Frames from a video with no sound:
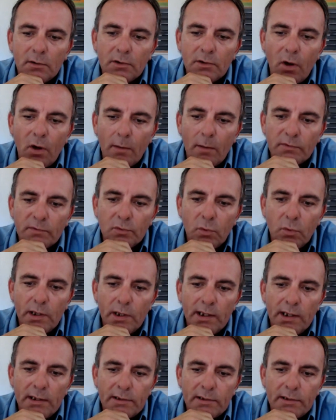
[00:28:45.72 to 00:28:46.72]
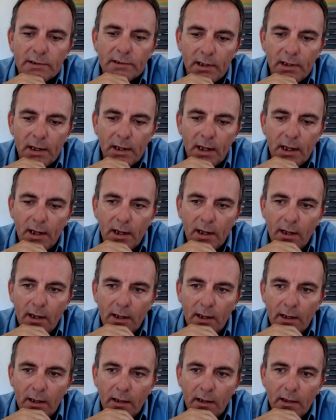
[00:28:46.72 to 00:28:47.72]
a lot of times weeds
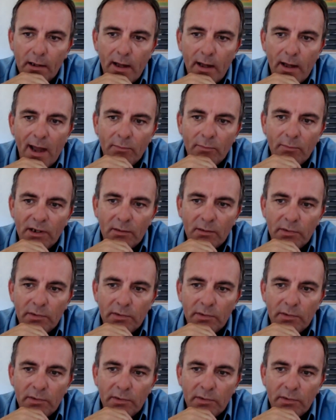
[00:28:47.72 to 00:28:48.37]
are